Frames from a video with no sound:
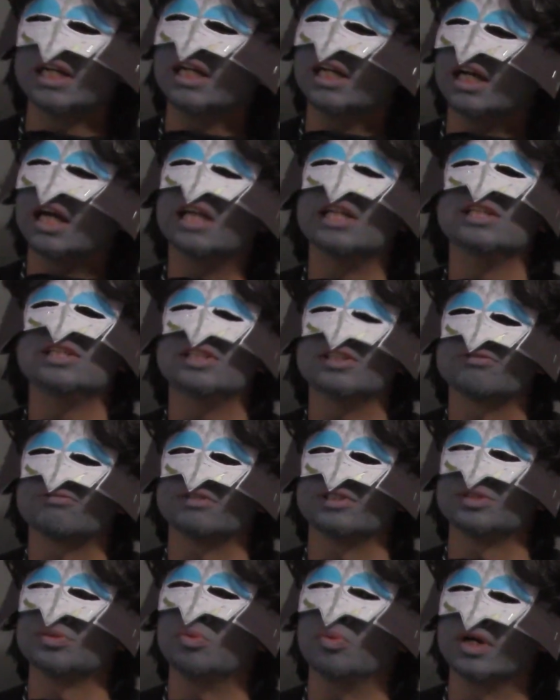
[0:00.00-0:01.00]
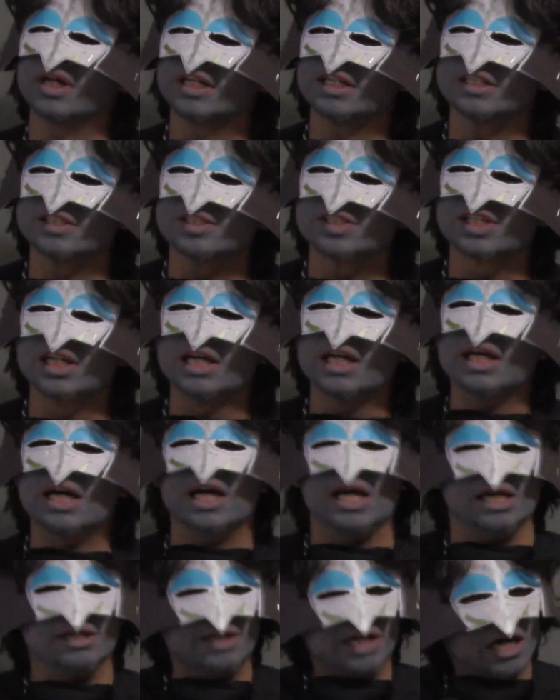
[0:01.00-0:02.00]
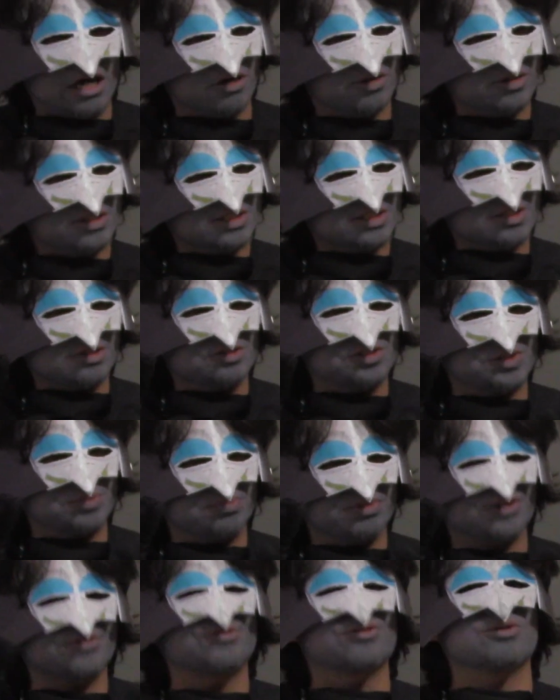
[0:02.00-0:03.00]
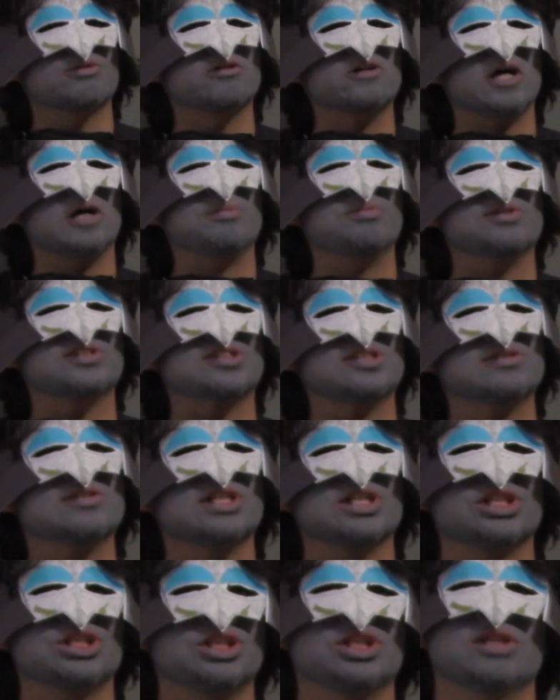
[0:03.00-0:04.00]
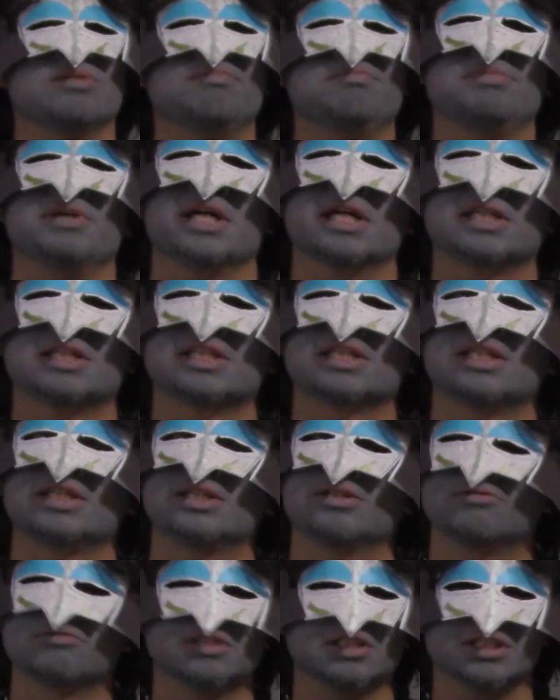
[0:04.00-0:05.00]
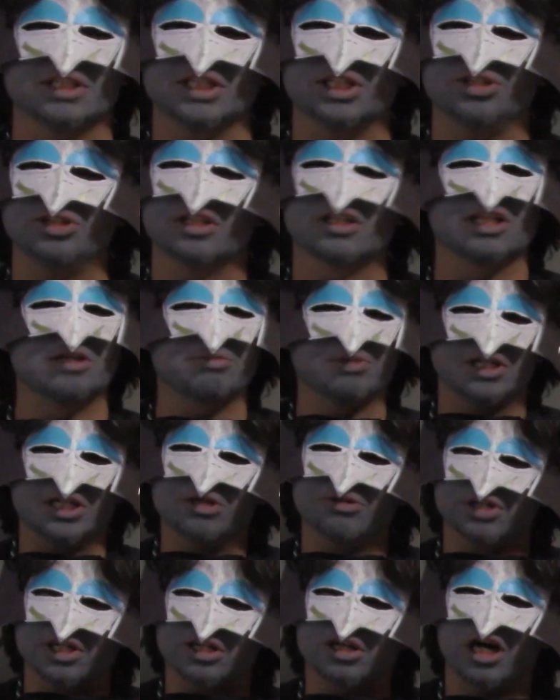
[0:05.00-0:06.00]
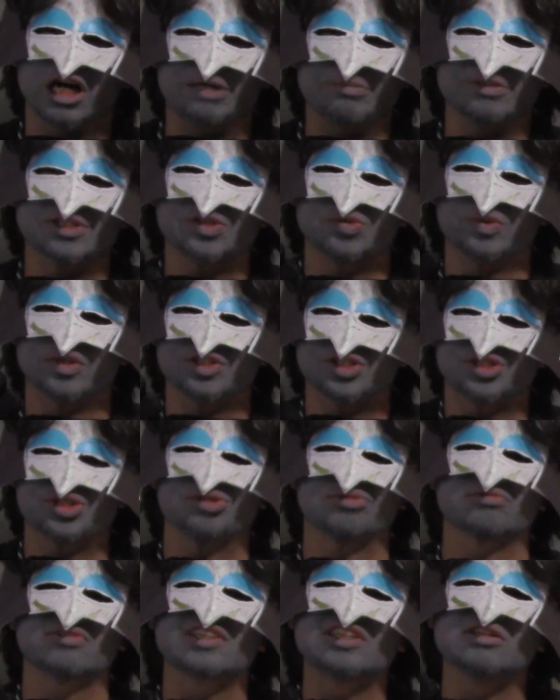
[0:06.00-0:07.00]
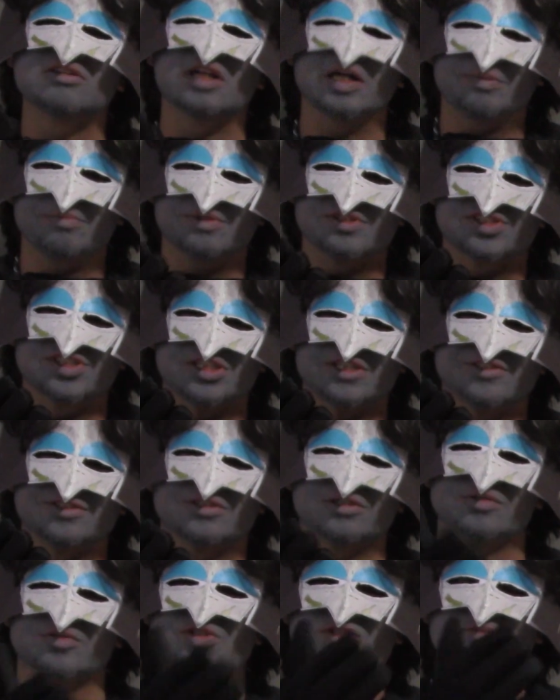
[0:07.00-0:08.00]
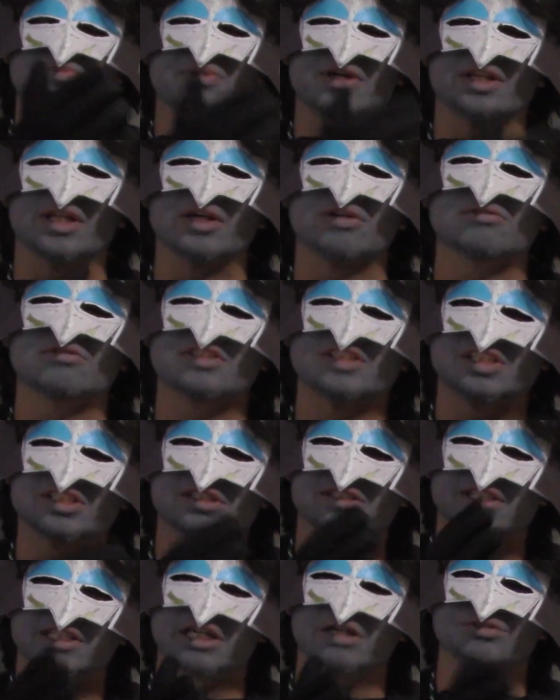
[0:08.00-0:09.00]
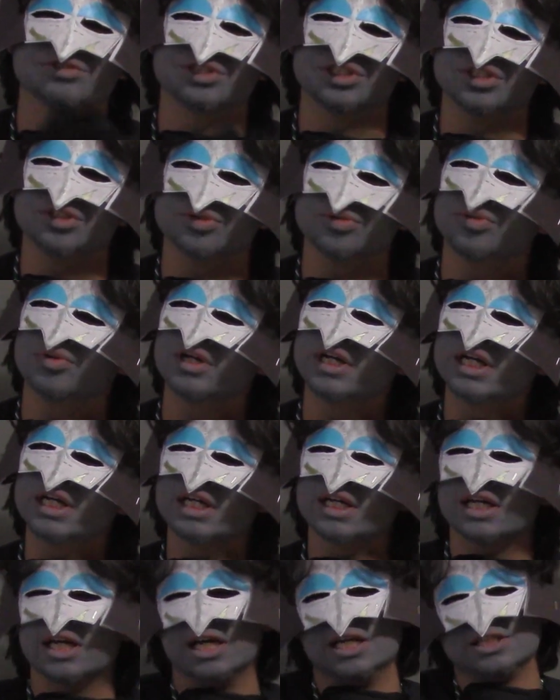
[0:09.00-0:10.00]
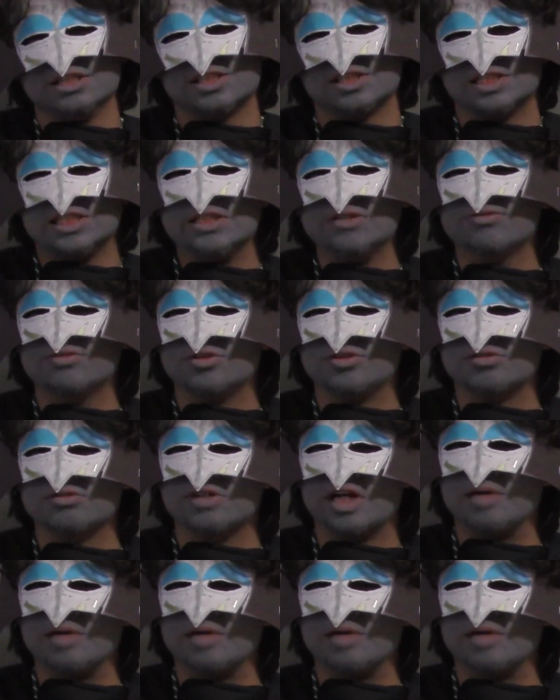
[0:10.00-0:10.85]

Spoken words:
in different ways. And now, there's a plethora of episodes I could have picked. Really, you can let me know in the comments what surreal episodes of Ultraman that really stick out to you, and see if the 3 I